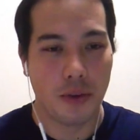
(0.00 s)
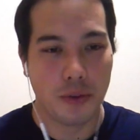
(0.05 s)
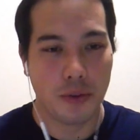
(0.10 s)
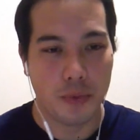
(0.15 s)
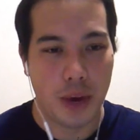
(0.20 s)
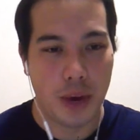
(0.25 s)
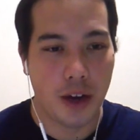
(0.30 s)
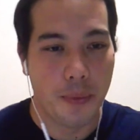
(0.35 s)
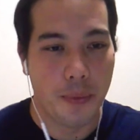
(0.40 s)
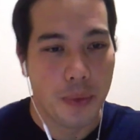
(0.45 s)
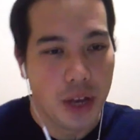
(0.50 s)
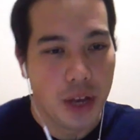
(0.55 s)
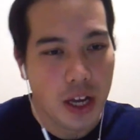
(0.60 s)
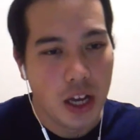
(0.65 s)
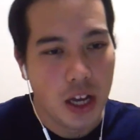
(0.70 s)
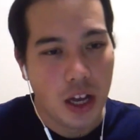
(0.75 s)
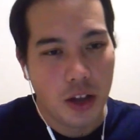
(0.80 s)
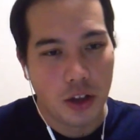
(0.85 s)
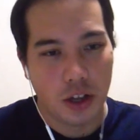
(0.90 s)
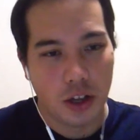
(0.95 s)
Why not?
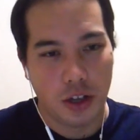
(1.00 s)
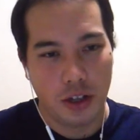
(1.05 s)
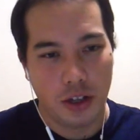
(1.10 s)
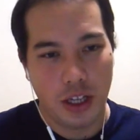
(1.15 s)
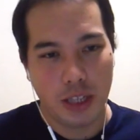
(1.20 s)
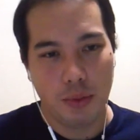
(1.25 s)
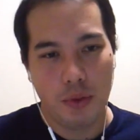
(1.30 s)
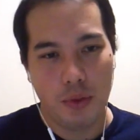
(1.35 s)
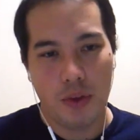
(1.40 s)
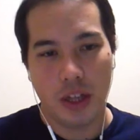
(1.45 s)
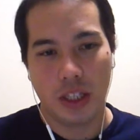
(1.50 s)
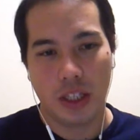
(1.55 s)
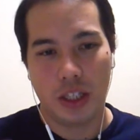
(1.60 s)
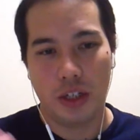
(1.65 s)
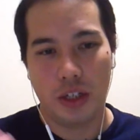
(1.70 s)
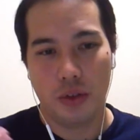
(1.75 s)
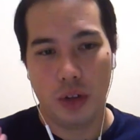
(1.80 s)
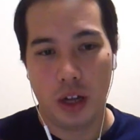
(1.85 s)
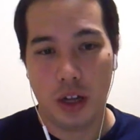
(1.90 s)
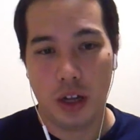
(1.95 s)
Let's move on
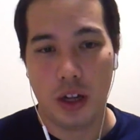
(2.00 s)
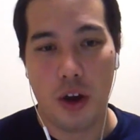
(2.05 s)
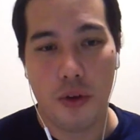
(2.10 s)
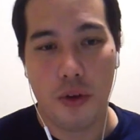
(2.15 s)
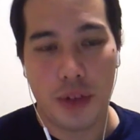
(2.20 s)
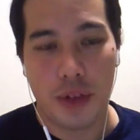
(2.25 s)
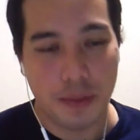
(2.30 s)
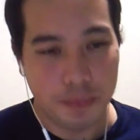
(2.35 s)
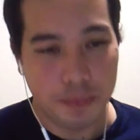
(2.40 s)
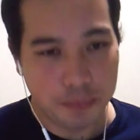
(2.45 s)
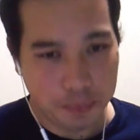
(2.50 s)
to Loatheb.